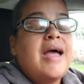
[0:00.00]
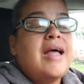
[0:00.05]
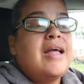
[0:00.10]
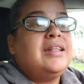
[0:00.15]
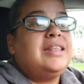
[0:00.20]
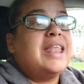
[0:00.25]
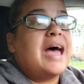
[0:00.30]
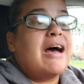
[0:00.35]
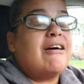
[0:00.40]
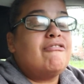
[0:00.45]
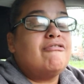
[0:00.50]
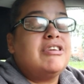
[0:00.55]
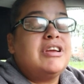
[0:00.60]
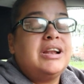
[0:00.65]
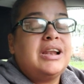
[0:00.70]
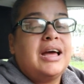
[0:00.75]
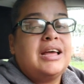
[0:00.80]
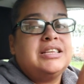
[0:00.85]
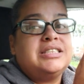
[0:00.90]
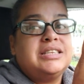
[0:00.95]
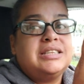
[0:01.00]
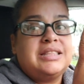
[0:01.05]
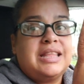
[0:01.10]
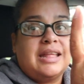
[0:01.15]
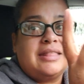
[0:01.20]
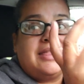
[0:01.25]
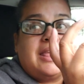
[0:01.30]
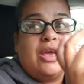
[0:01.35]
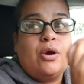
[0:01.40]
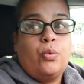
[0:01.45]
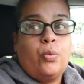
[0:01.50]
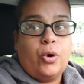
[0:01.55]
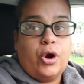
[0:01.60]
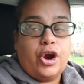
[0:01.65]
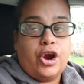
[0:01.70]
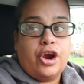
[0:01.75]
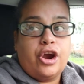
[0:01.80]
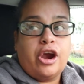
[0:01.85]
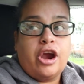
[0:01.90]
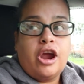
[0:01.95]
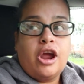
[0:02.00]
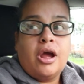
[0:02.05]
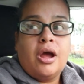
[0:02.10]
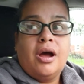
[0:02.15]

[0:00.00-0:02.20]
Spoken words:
And not realizing that they were...